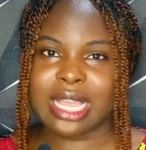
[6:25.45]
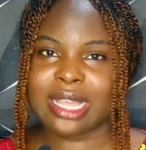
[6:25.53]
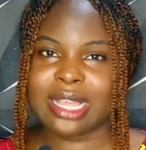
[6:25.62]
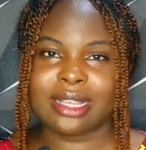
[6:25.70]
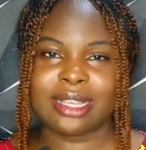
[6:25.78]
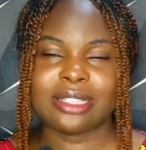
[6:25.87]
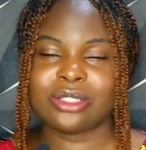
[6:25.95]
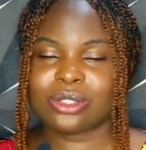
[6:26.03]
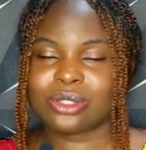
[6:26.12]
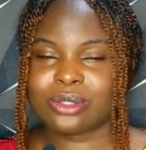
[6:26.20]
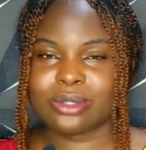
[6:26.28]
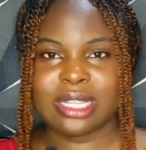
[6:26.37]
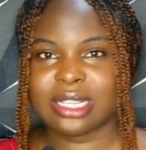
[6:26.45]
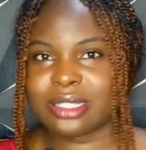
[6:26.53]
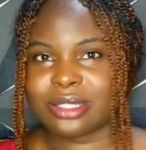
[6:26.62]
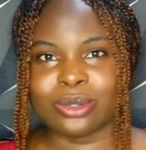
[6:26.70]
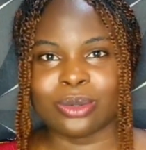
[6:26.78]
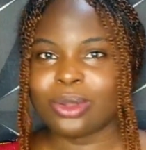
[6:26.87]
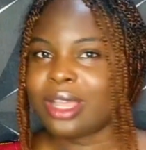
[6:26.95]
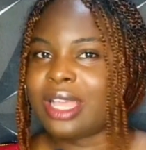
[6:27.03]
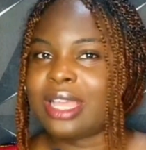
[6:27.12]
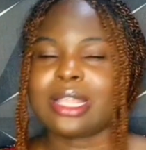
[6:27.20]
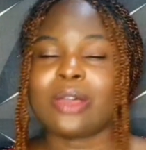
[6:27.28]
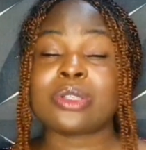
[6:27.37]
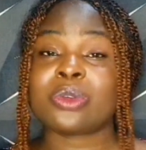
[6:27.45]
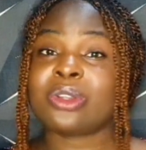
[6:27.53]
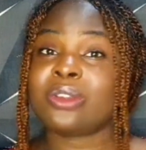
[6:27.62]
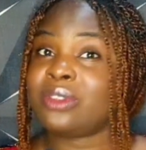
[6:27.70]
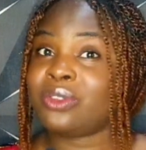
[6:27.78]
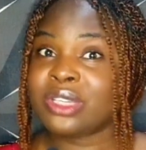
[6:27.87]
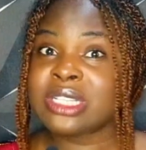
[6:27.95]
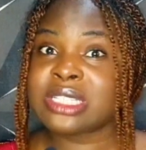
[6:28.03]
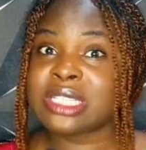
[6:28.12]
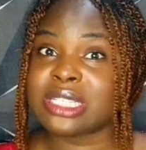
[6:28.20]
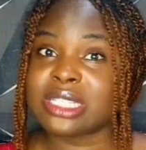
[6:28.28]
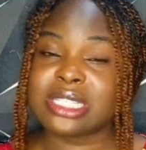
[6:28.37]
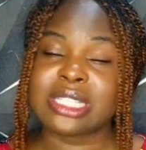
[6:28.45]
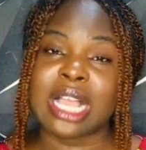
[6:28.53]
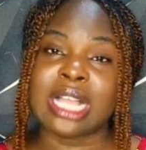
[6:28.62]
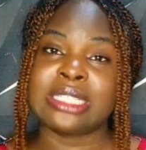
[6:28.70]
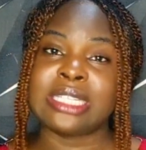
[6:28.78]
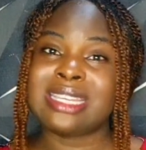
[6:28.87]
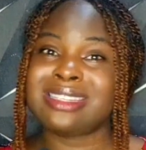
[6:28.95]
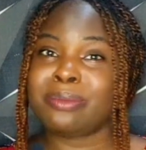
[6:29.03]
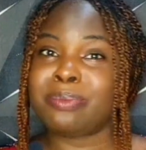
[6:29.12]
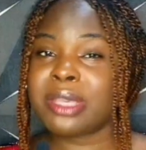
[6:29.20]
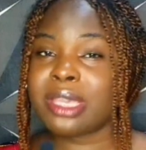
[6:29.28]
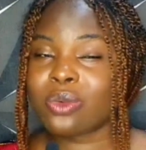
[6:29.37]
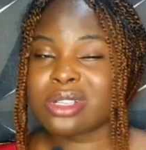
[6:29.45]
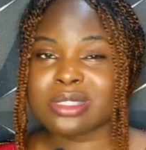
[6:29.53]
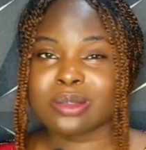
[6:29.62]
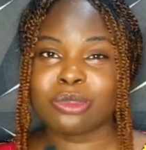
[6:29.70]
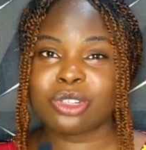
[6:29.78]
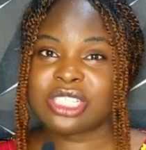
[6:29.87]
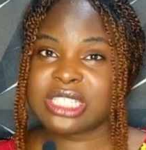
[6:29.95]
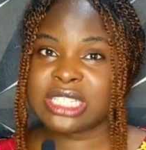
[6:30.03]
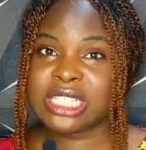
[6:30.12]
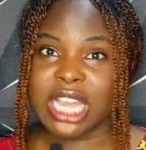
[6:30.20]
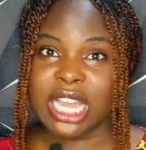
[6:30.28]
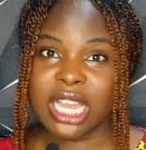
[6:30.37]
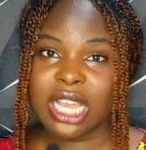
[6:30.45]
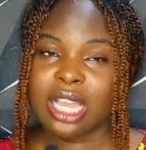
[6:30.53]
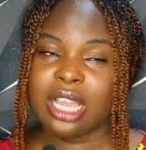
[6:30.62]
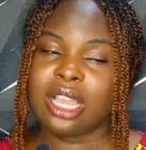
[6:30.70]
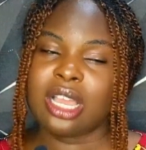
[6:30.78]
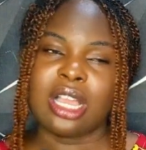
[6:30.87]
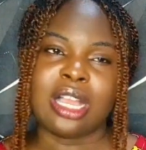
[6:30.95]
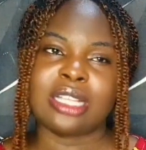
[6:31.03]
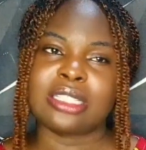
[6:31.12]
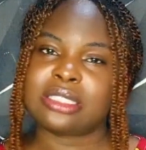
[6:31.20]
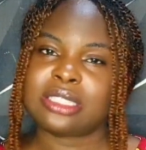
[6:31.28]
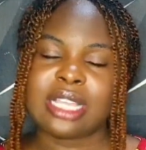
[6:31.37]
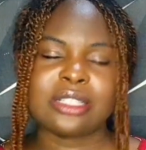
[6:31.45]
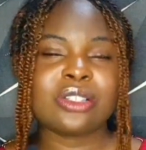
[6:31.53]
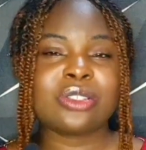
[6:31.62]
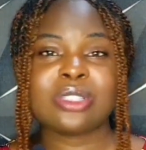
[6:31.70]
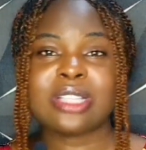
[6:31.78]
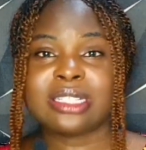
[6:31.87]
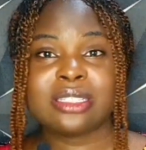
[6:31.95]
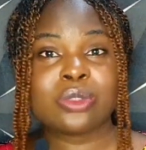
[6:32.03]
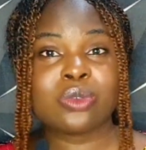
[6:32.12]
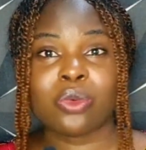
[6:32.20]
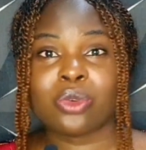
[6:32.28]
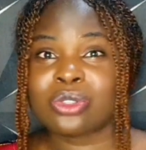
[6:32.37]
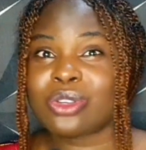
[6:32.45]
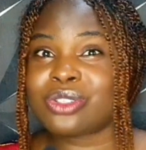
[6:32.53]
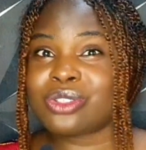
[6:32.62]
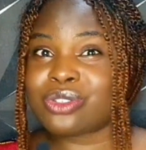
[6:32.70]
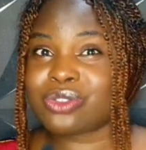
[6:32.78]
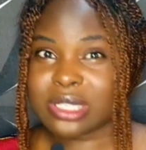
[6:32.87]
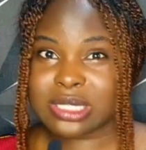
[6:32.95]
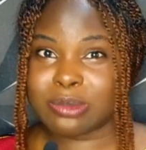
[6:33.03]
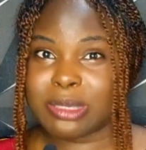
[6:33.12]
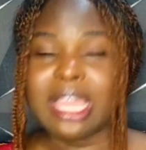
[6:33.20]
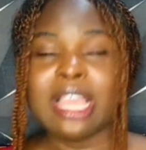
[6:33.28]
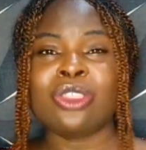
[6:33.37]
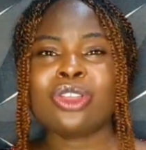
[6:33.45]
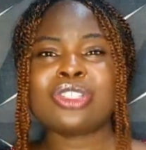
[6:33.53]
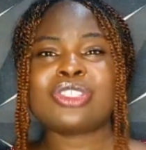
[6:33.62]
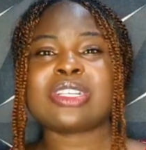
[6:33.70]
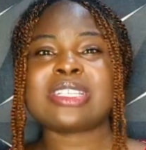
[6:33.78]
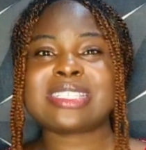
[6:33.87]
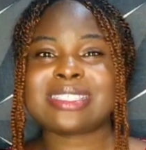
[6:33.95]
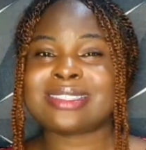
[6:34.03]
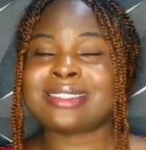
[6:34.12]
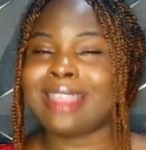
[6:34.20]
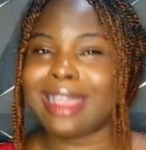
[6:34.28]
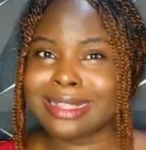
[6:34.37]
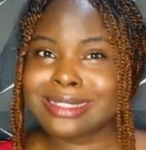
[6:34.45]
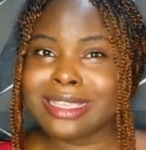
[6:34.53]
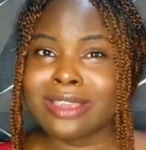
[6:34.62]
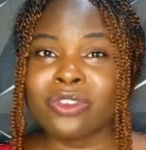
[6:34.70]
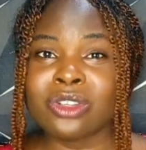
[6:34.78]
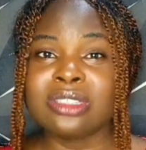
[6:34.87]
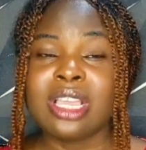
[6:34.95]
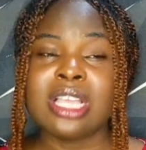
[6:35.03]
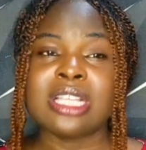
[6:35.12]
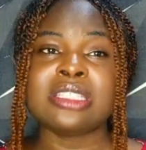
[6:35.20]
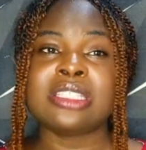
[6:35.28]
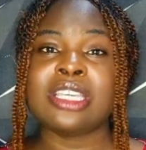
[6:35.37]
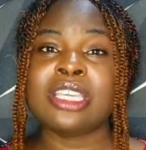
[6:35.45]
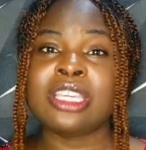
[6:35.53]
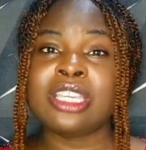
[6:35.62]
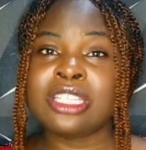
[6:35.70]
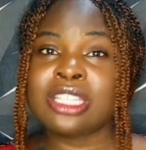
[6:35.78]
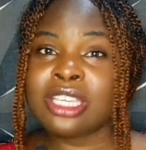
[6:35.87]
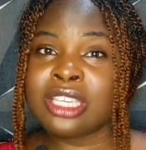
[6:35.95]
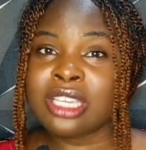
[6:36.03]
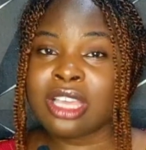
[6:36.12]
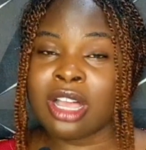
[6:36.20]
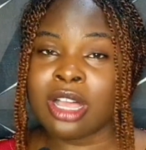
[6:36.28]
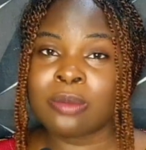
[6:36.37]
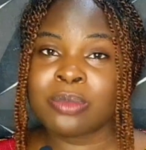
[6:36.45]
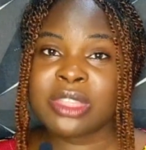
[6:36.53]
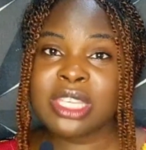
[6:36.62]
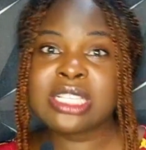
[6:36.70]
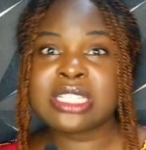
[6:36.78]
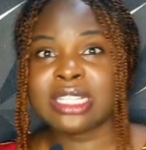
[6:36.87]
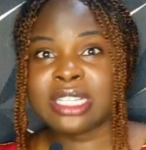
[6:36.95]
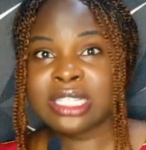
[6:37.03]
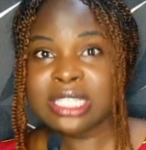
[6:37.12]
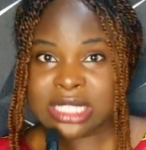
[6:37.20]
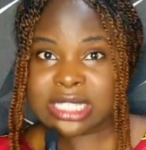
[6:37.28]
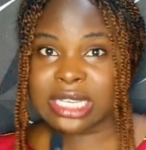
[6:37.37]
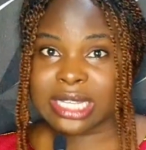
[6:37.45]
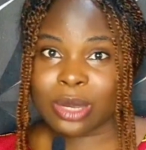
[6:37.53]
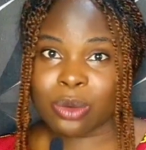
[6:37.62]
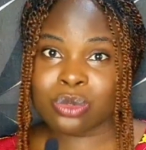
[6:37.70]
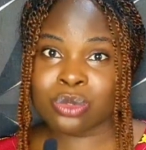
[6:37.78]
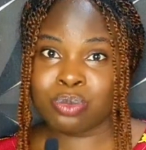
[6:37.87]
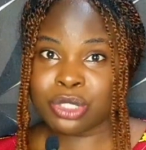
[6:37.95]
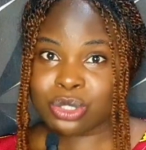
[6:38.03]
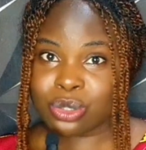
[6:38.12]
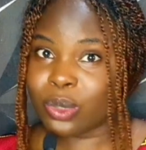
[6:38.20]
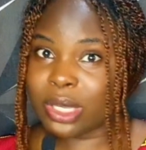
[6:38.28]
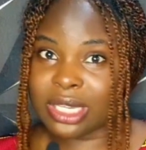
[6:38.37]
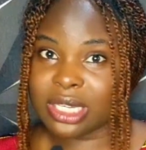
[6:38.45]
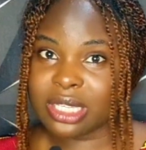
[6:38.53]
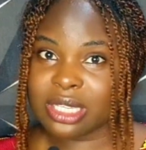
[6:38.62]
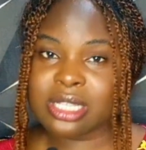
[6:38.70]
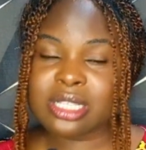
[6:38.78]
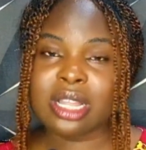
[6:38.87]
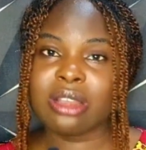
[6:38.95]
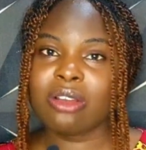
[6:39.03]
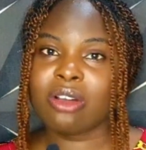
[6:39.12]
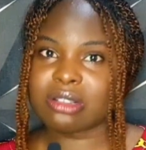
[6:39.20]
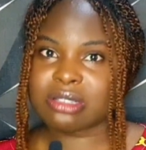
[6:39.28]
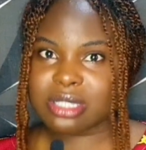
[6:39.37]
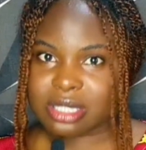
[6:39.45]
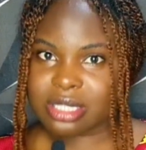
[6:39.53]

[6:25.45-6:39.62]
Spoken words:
I can't just do that. So that was one of the reasons. And then the pay wasn't much either. And I just knew that this work was going to stress me. Not just that, even the things that they listed I will be doing is a lot.